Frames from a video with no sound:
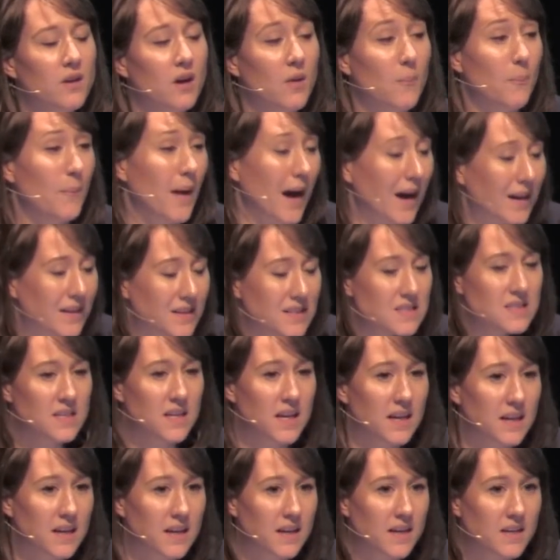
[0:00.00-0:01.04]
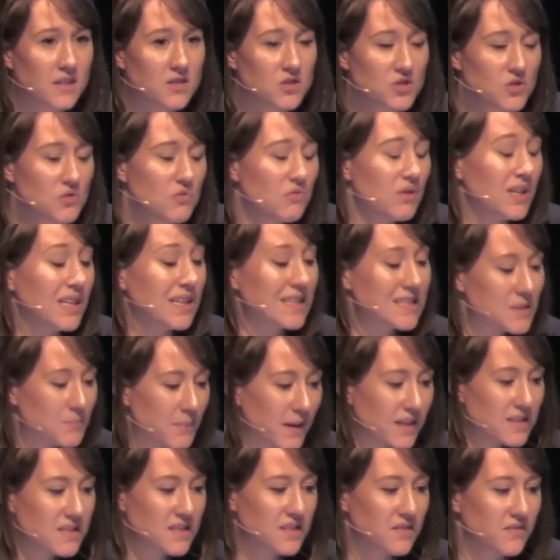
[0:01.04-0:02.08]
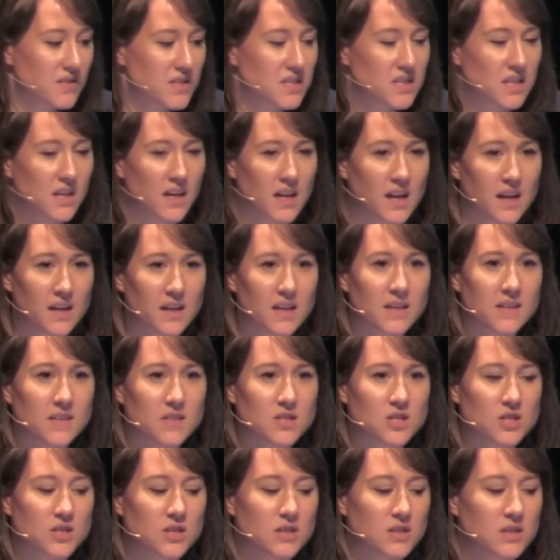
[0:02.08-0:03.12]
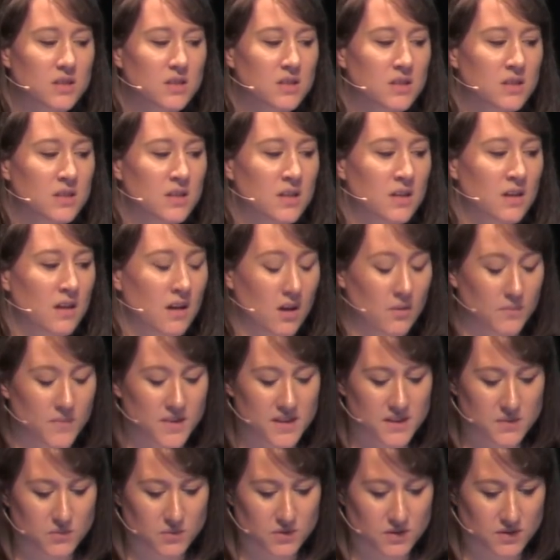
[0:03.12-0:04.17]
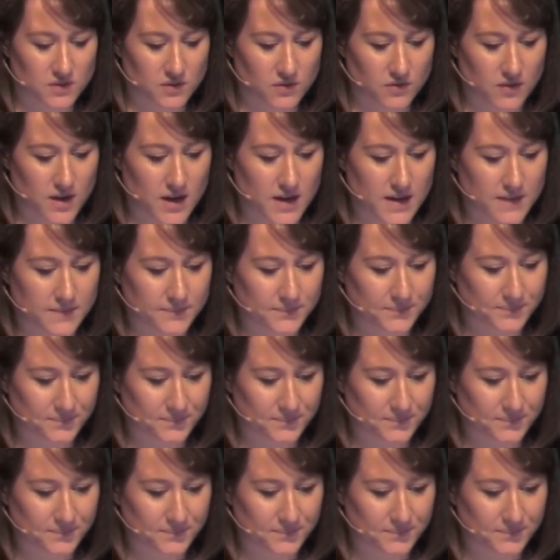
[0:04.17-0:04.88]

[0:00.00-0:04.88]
a bad internet connection or an expensive internet connection, this wasn't great.